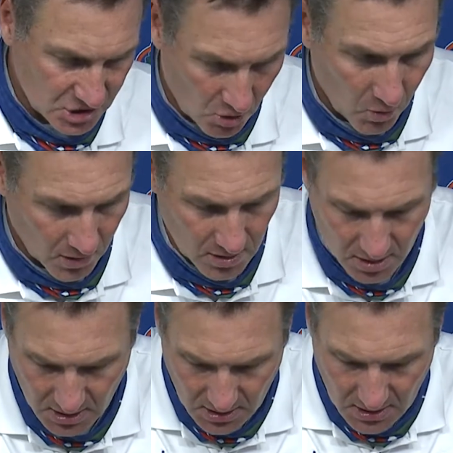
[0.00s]
score,
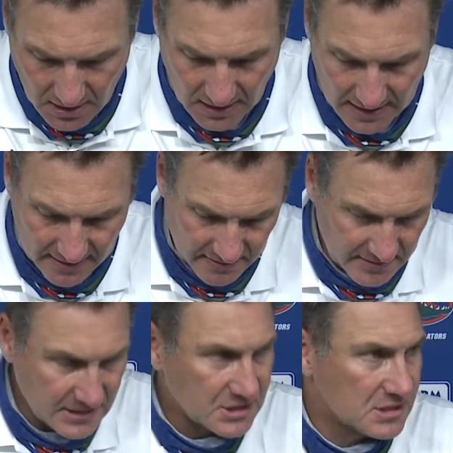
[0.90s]
at
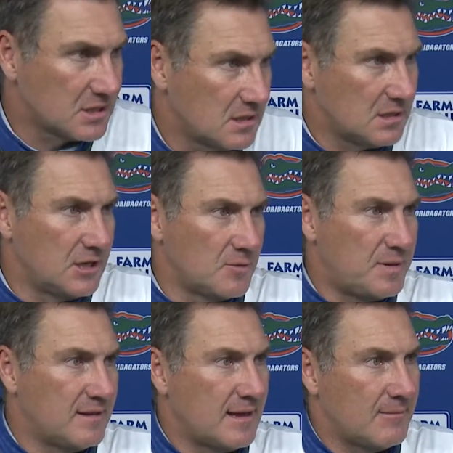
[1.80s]
least, you know,
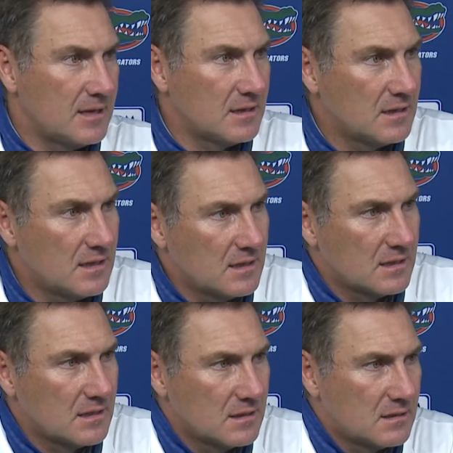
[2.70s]
pin them
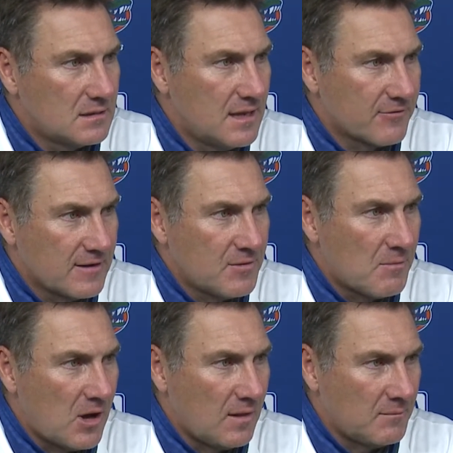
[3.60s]
and never give them the
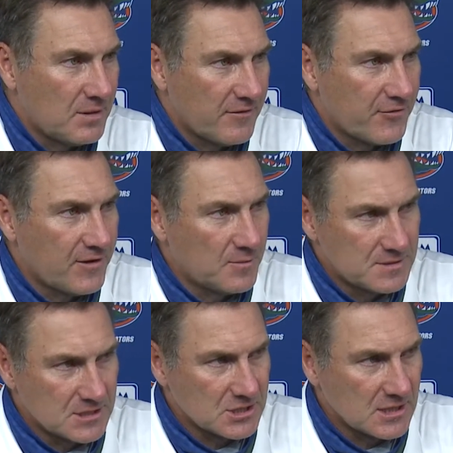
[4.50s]
ball on plus field
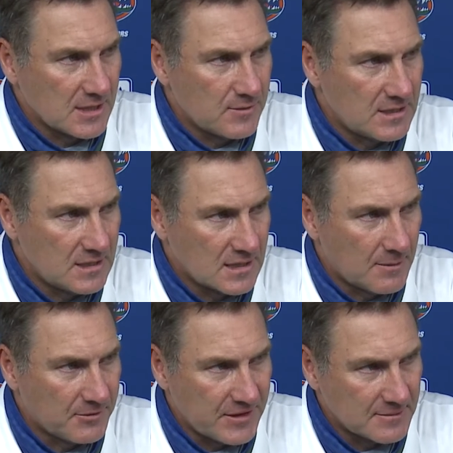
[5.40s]
position like we did a
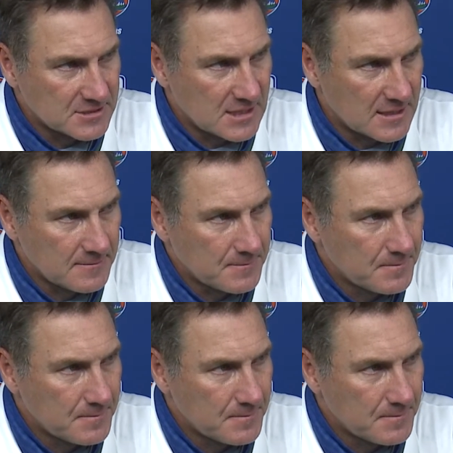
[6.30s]
couple times today.